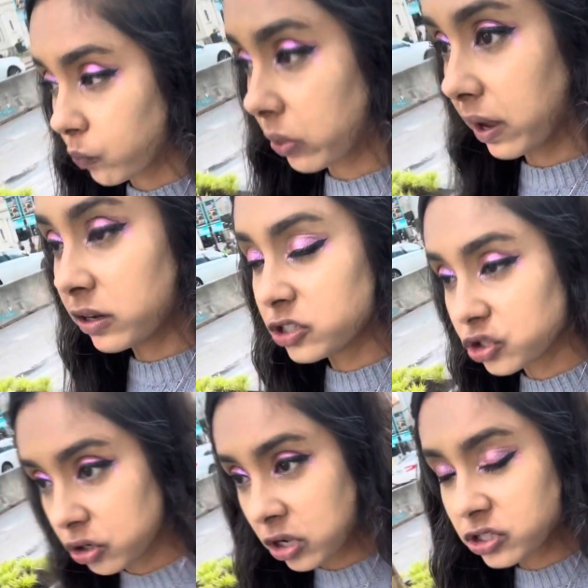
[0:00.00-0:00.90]
I'm gonna
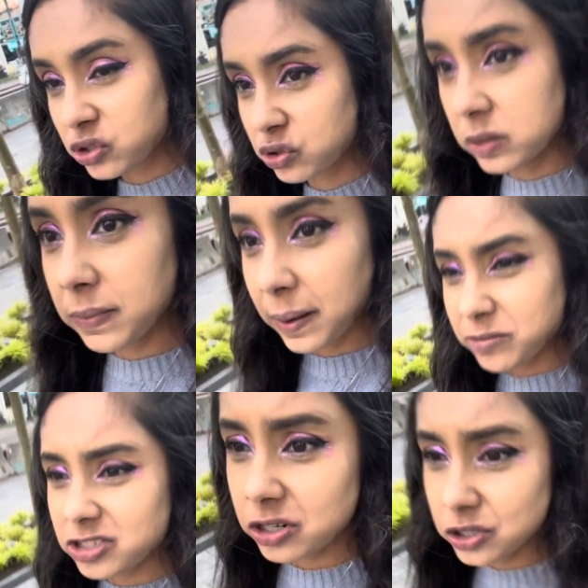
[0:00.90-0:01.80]
turn on the stream, but I'm
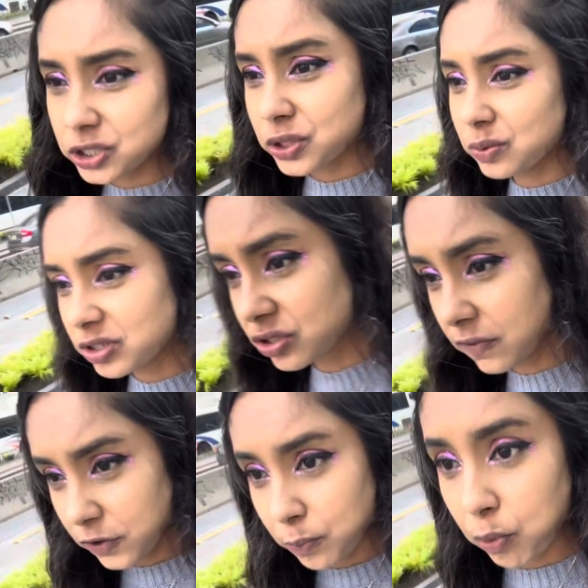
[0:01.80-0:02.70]
just gonna do
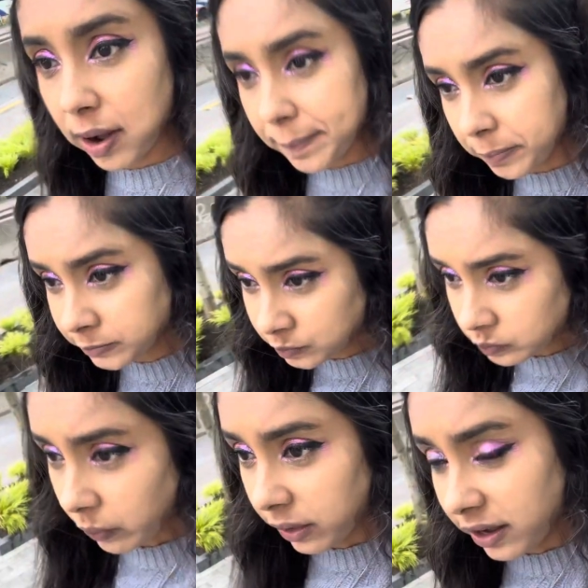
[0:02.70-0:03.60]
interview prep
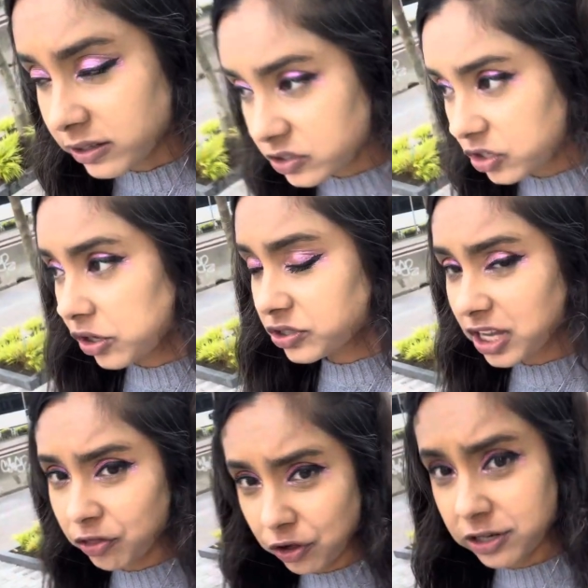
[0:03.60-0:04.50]
until
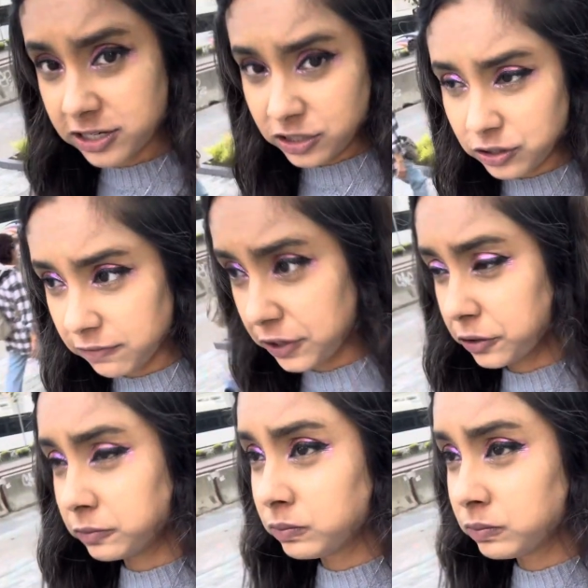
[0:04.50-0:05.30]
10:30 interview.